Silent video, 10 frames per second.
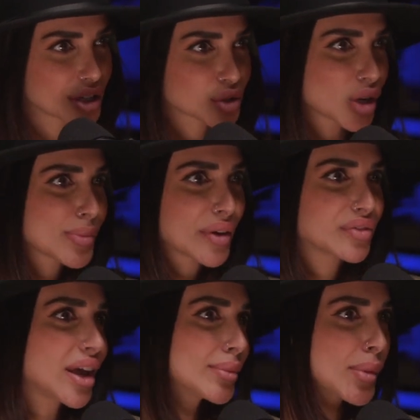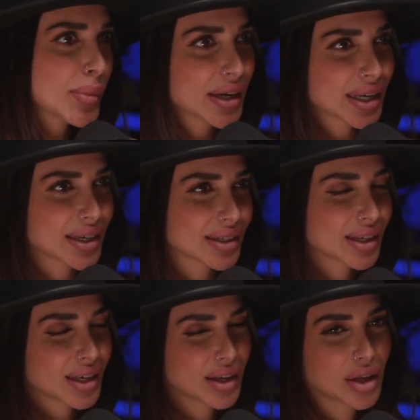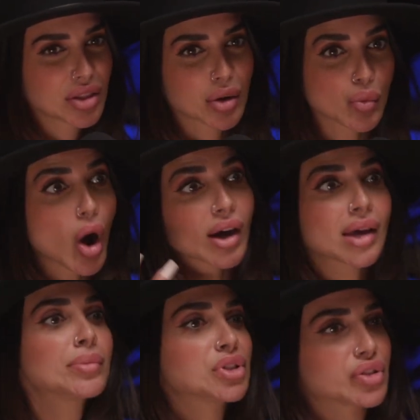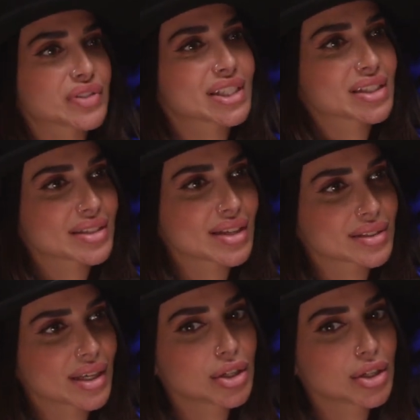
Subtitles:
It's all about fame and money and the wrong image of success.